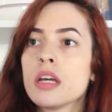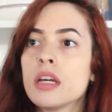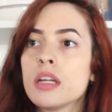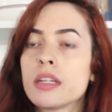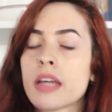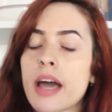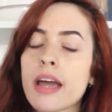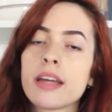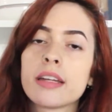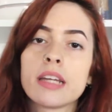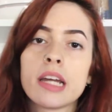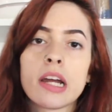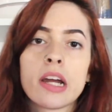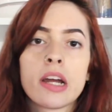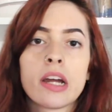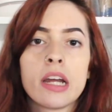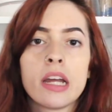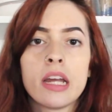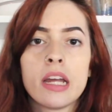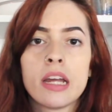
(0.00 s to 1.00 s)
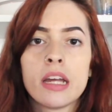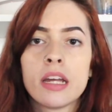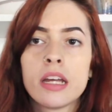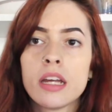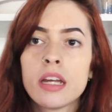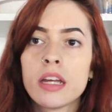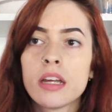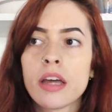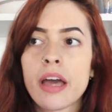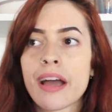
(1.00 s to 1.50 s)
dietary
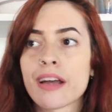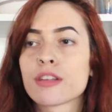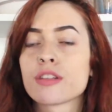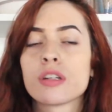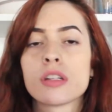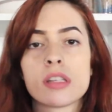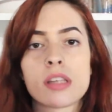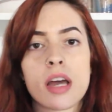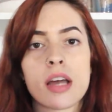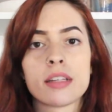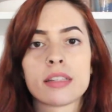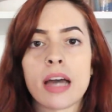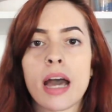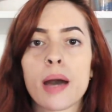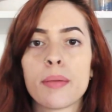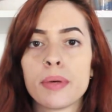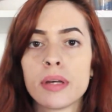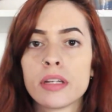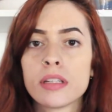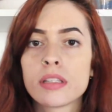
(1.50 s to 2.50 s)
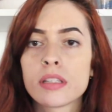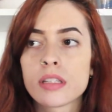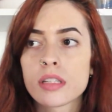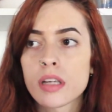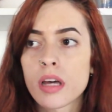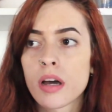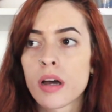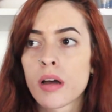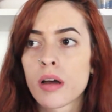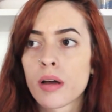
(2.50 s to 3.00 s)
exercise habits.
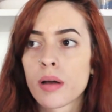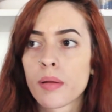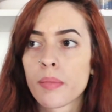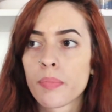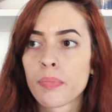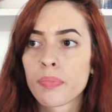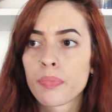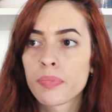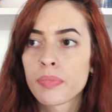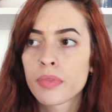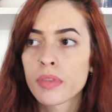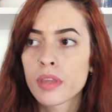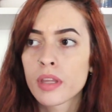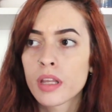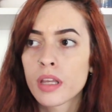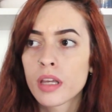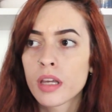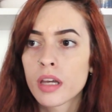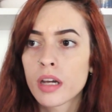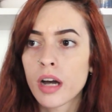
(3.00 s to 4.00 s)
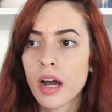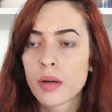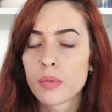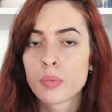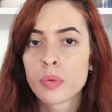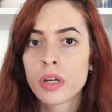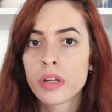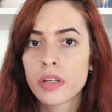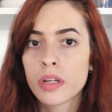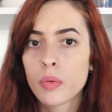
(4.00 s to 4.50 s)
I
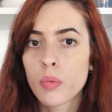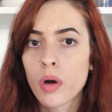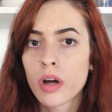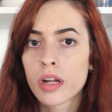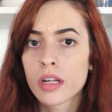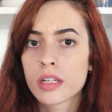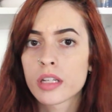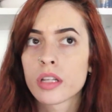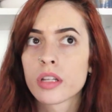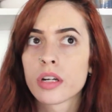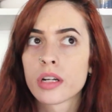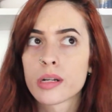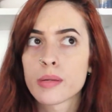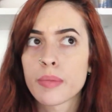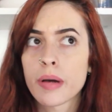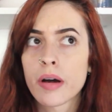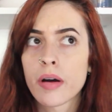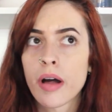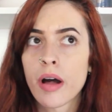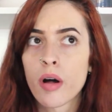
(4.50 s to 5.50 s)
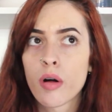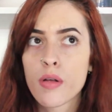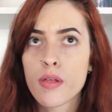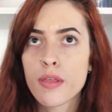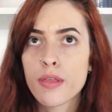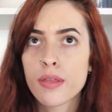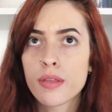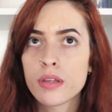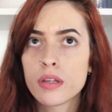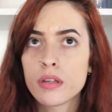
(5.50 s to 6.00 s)
really wanted to learn about
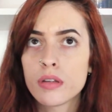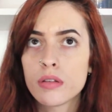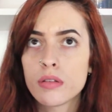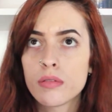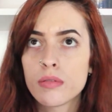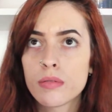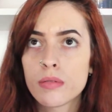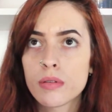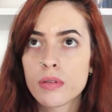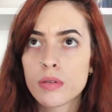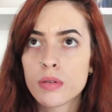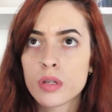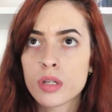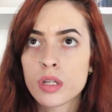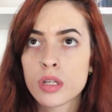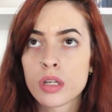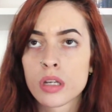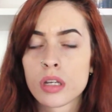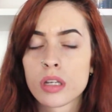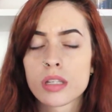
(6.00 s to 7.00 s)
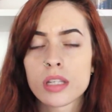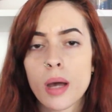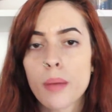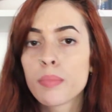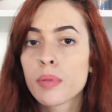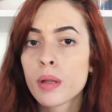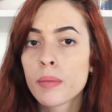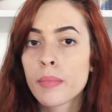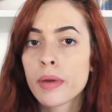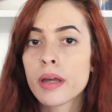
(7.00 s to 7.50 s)
health to
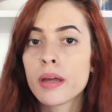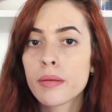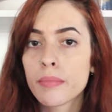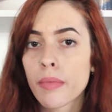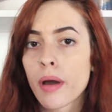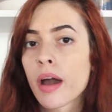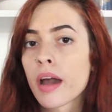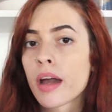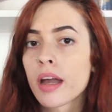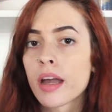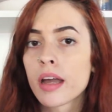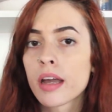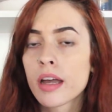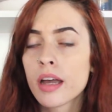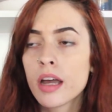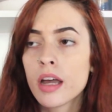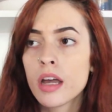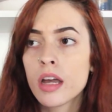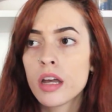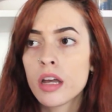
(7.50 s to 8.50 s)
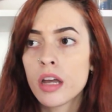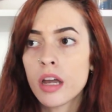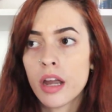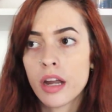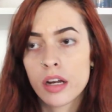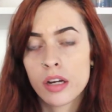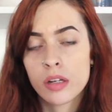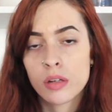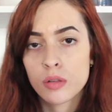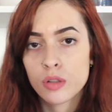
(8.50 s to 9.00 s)
supplement my
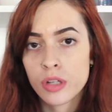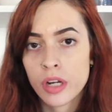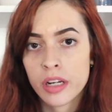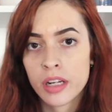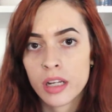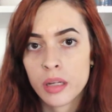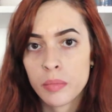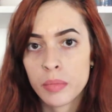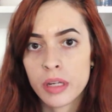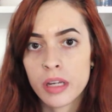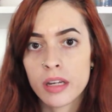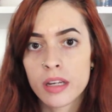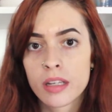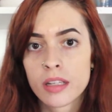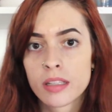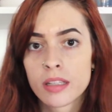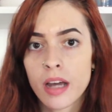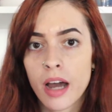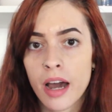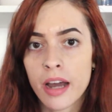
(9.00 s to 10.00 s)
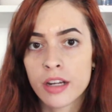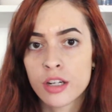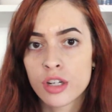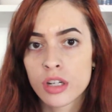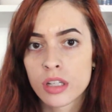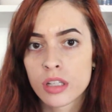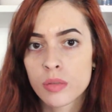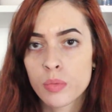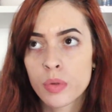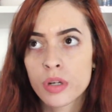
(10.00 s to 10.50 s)
aerial training, because I
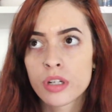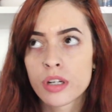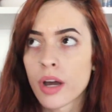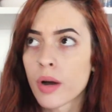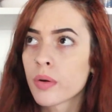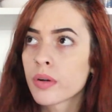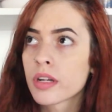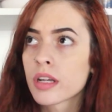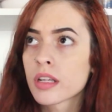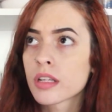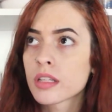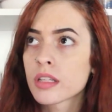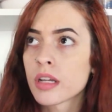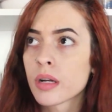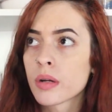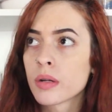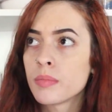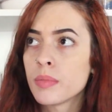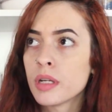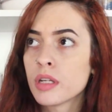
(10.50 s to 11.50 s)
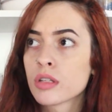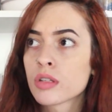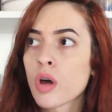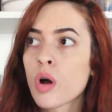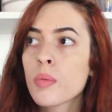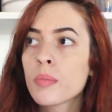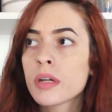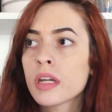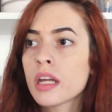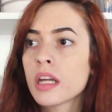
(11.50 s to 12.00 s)
just would notice there would be
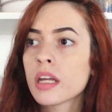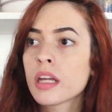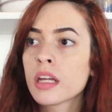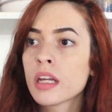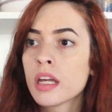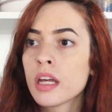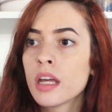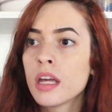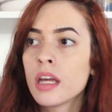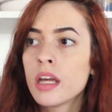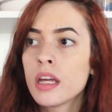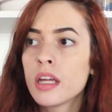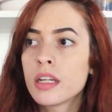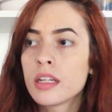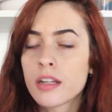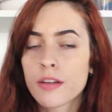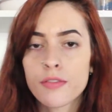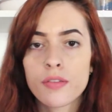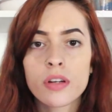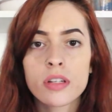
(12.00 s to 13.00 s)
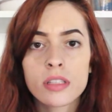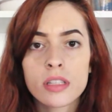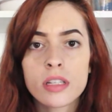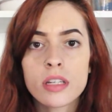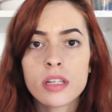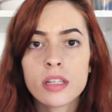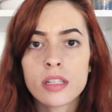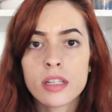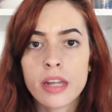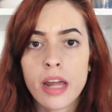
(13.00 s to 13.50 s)
so many
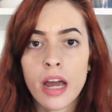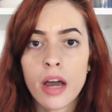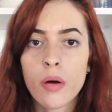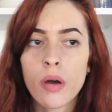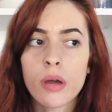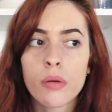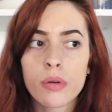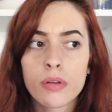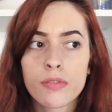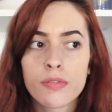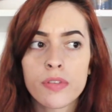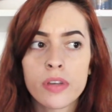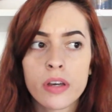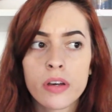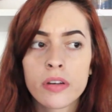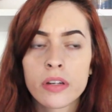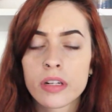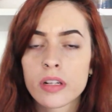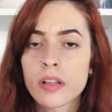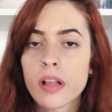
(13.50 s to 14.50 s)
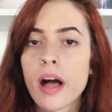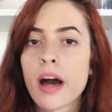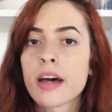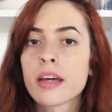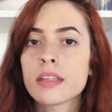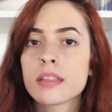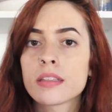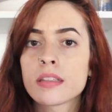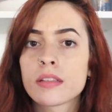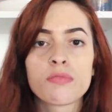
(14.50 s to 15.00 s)
differences in how I would feel in class